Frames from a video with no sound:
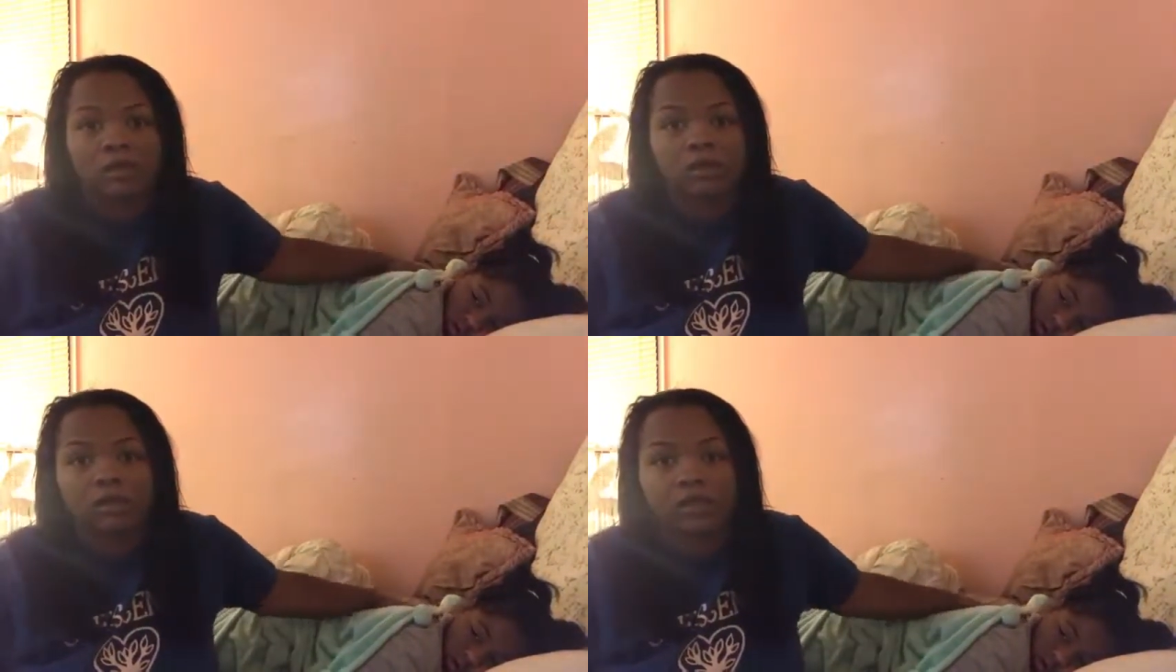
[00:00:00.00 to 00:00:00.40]

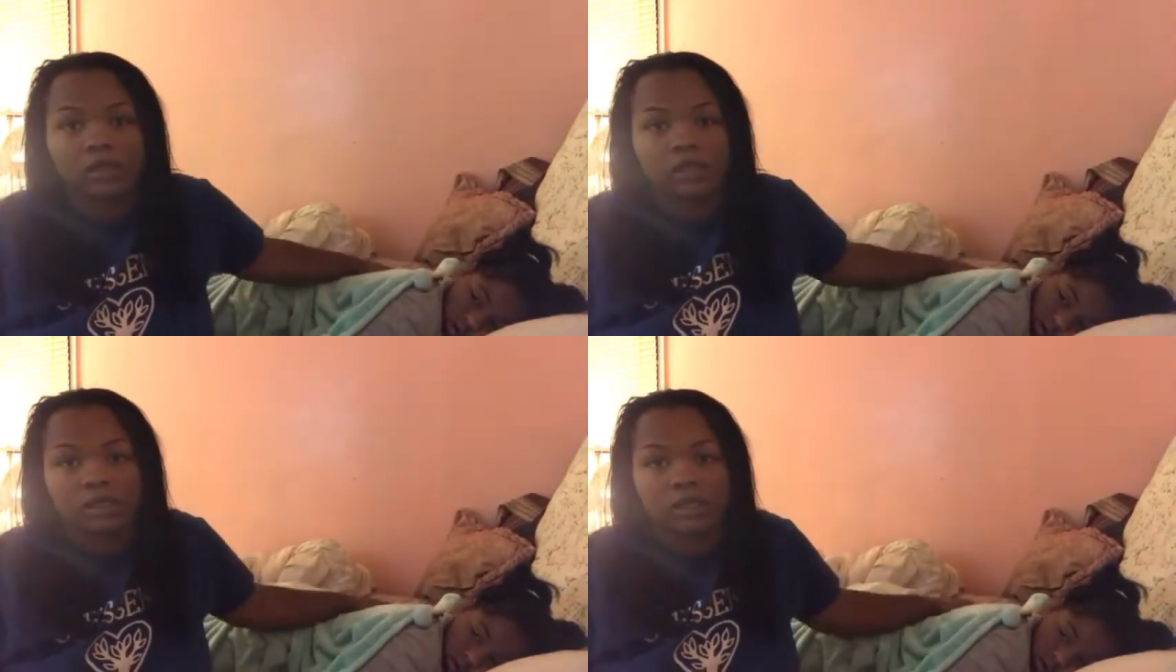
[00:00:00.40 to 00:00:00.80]
They make
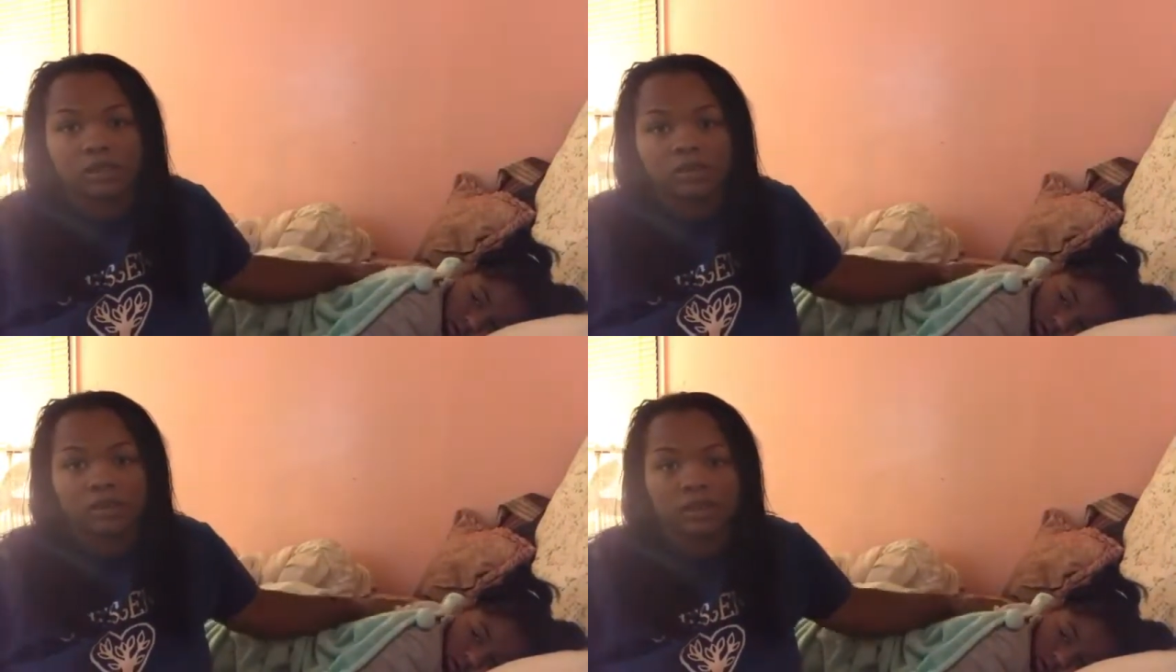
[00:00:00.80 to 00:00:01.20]
her
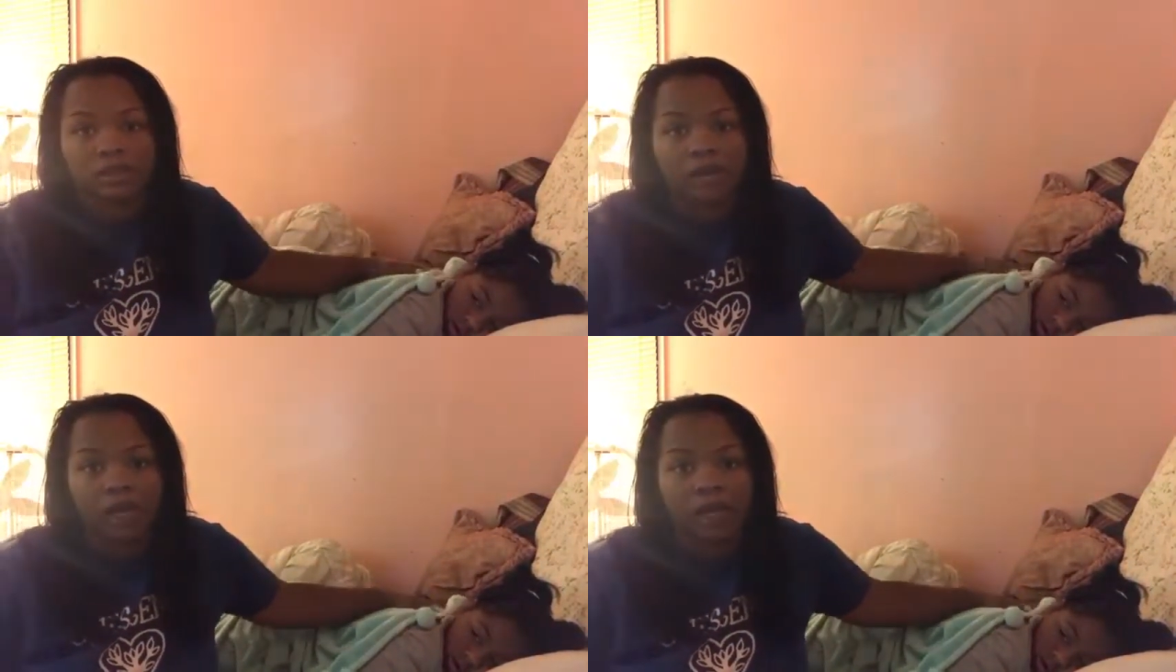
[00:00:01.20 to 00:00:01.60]
sleep and then
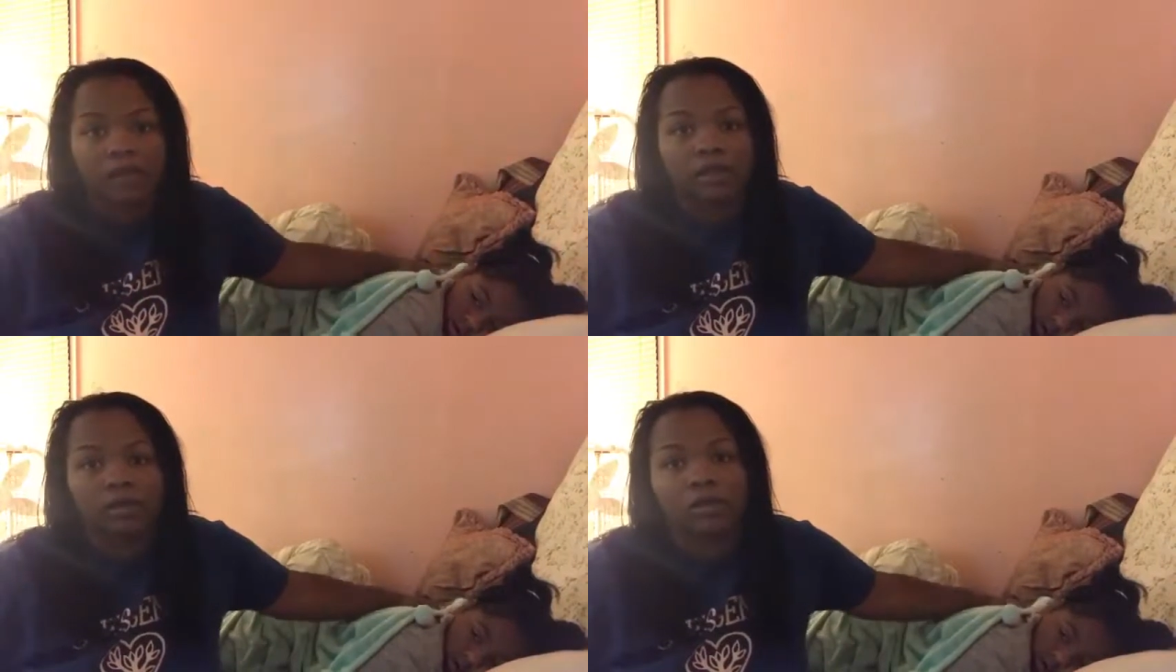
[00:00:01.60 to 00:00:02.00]

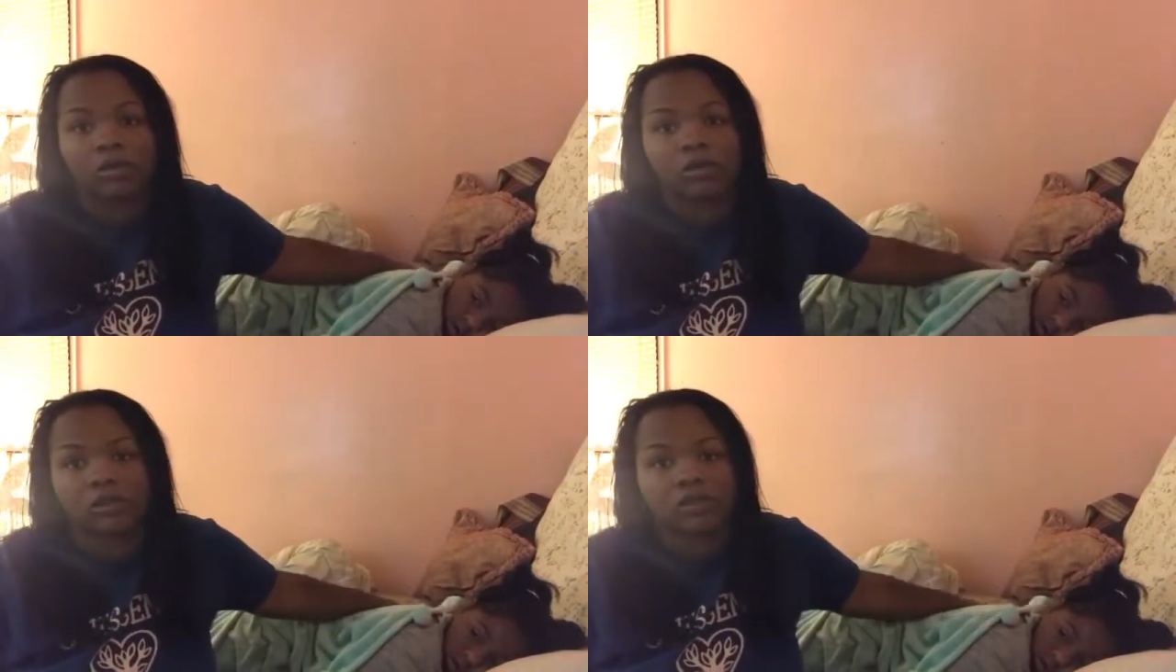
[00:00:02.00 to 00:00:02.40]

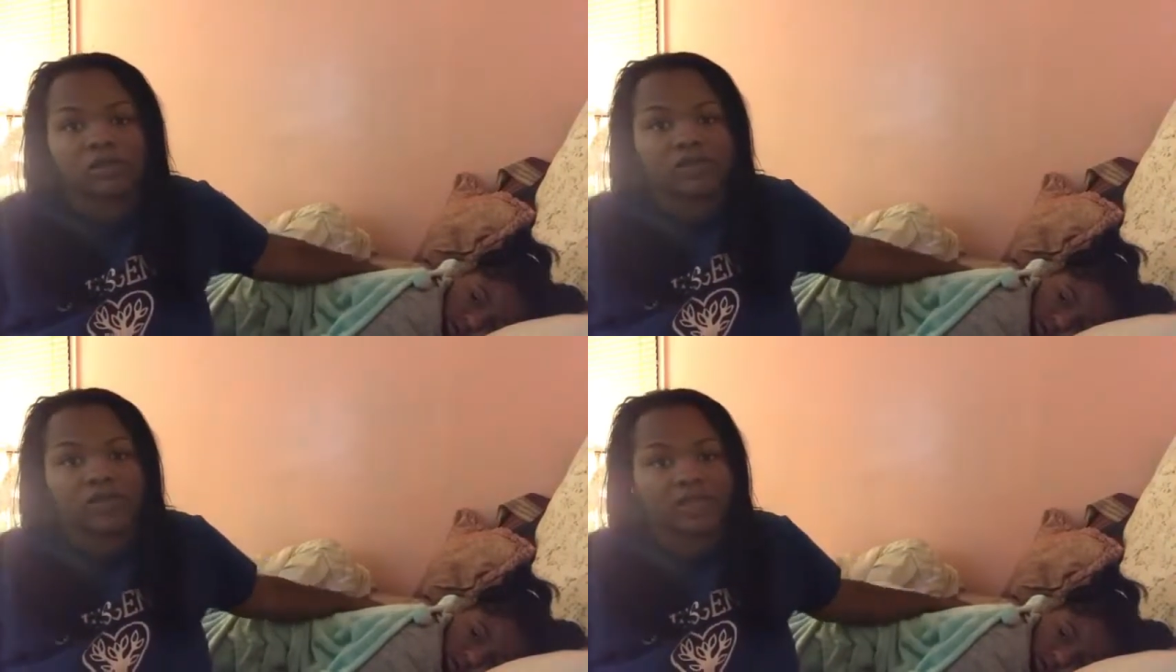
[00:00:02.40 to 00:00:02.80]
Tylenol and
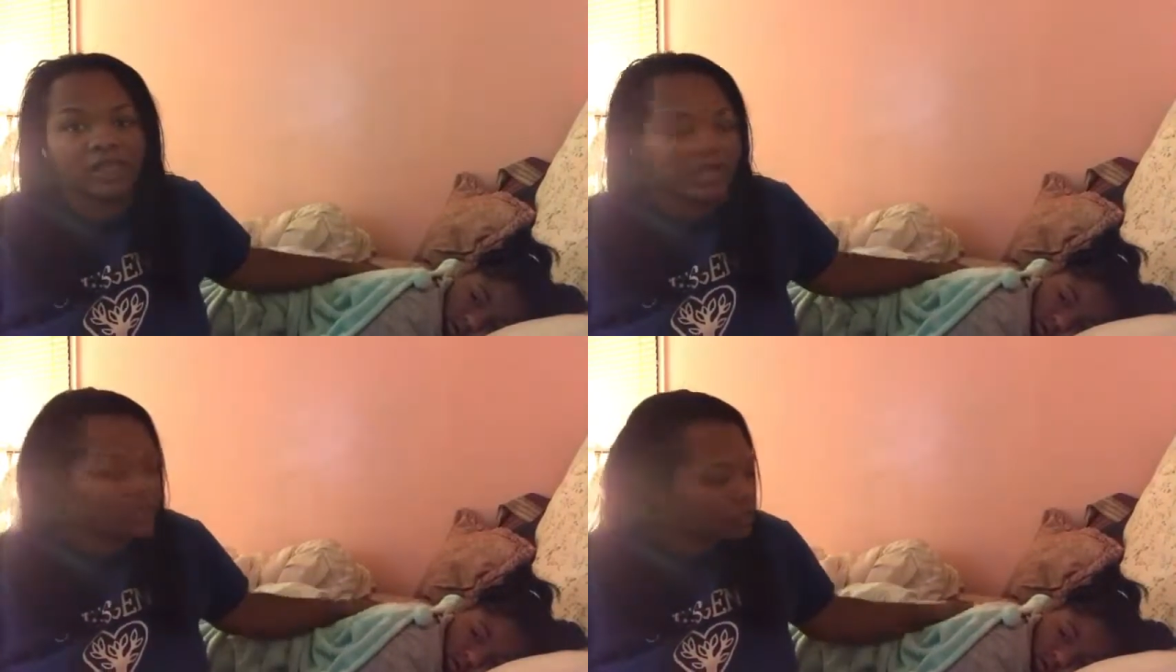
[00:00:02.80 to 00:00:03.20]
stuff like that.